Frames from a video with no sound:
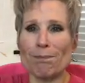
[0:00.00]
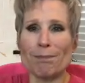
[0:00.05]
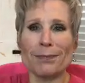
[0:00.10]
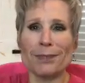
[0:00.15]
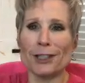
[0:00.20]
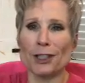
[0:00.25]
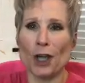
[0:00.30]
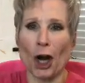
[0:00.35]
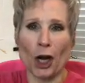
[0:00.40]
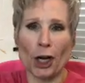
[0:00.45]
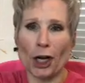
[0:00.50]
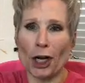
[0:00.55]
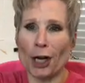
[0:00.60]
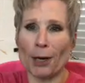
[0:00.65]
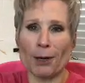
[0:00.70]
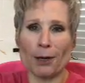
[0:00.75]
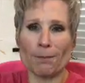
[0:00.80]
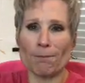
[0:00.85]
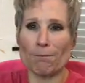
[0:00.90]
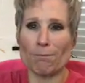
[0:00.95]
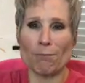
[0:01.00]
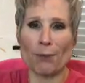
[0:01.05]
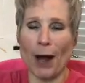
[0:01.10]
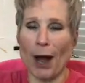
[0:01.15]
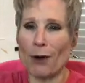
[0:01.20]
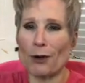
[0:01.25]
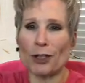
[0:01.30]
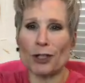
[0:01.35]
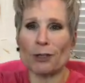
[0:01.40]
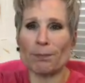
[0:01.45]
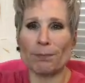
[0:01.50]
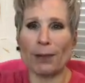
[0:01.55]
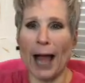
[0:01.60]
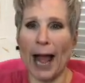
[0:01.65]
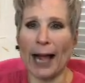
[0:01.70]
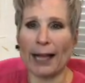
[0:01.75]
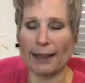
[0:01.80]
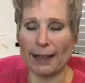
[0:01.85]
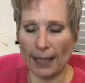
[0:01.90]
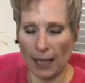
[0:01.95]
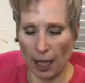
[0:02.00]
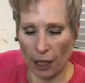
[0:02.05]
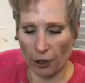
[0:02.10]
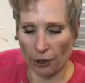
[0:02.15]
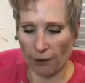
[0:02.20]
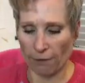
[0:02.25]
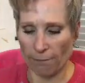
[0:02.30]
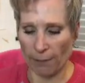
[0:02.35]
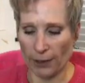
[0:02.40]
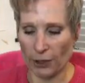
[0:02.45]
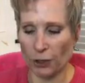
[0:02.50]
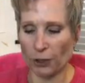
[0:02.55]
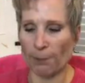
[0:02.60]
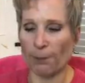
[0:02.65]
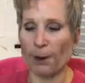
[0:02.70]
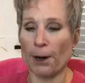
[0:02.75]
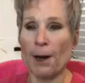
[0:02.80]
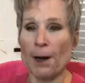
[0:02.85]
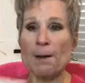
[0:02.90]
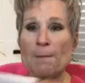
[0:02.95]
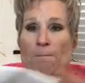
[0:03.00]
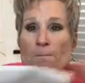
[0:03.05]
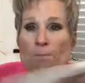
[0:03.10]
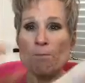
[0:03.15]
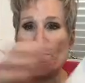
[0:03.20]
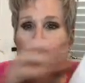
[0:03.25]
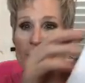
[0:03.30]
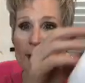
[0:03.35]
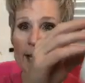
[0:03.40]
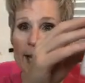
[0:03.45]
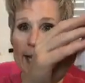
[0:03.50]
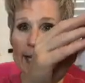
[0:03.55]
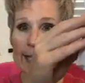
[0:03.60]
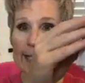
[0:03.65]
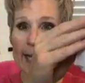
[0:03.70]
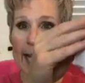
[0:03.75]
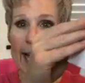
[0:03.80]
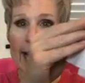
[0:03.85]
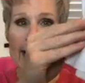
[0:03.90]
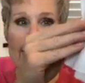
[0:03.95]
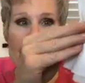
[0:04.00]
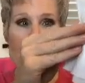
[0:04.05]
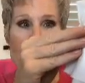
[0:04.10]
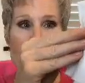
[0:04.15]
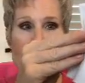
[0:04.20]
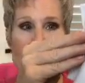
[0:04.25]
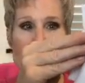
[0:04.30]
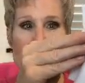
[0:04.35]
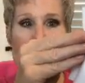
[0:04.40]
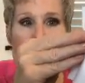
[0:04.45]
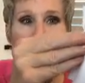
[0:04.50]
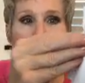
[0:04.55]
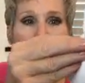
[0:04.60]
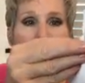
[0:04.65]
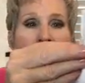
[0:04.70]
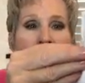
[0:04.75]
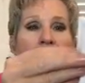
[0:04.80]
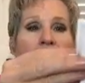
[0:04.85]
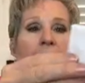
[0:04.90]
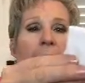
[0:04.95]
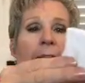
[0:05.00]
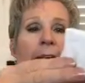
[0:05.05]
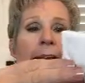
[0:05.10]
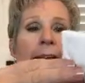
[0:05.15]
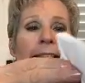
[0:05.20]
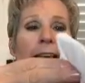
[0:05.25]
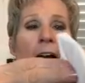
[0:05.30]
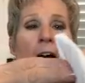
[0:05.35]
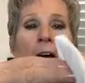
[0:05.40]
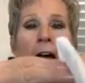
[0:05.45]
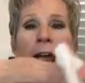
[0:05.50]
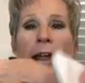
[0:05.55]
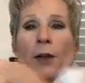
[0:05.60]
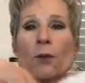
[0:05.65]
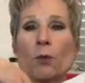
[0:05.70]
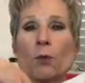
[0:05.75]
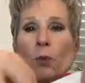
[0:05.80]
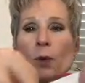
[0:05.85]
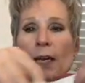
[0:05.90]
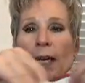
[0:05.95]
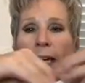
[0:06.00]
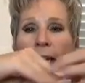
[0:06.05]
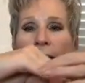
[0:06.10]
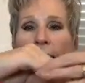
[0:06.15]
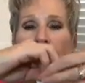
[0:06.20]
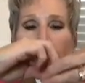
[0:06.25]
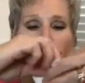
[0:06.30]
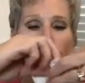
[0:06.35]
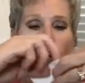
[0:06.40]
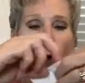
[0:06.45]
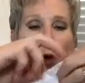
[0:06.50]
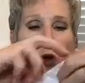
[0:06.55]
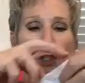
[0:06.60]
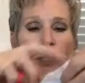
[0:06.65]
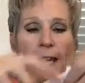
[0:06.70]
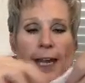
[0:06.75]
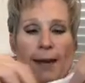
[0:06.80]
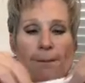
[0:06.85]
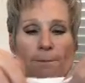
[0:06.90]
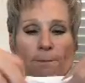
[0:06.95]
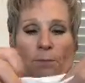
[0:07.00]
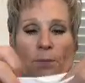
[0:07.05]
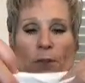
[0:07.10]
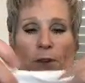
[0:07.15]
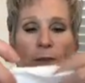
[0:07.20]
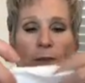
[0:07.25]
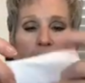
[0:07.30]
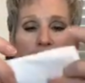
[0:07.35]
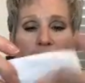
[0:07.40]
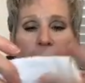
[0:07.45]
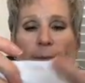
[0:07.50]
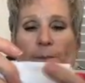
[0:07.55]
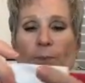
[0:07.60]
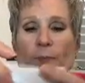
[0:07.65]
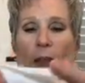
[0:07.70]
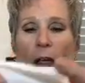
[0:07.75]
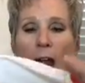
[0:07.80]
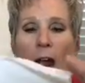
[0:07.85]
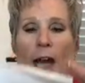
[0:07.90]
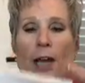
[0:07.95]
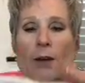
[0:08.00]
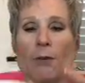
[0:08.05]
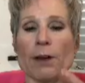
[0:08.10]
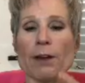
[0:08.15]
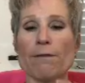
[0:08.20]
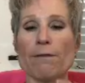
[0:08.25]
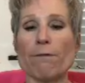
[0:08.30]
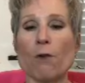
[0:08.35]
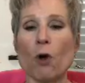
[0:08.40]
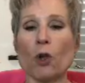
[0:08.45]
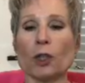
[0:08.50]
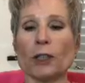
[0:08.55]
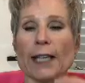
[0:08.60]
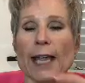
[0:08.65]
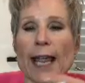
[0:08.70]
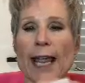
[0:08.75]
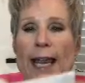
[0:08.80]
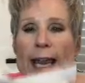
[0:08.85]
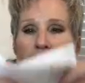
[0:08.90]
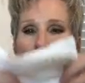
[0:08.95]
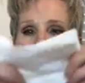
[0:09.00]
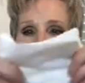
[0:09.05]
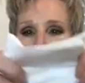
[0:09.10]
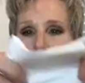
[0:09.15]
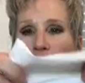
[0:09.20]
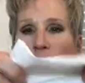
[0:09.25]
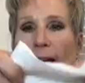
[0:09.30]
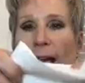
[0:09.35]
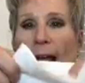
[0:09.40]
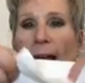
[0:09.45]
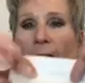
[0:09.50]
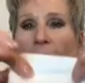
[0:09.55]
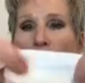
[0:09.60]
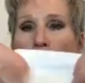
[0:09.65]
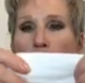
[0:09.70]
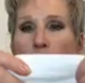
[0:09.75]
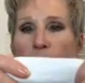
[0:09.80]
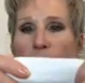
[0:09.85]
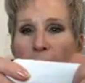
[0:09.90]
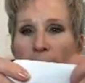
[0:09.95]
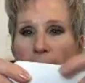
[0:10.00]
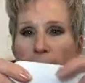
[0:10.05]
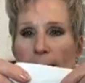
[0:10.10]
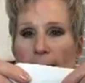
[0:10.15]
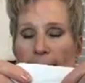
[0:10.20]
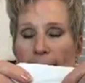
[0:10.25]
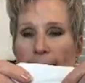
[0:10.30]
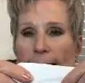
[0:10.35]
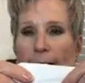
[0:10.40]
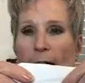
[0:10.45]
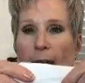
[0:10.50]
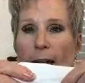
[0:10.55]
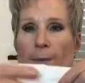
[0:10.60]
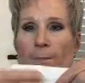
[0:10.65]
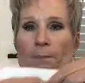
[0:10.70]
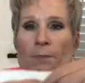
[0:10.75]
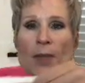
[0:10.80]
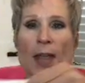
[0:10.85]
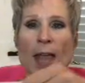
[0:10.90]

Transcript: dark brownish black, the color of my stripper. Then I take this and I refold it, right? I refold it, and I fold it a couple times this time,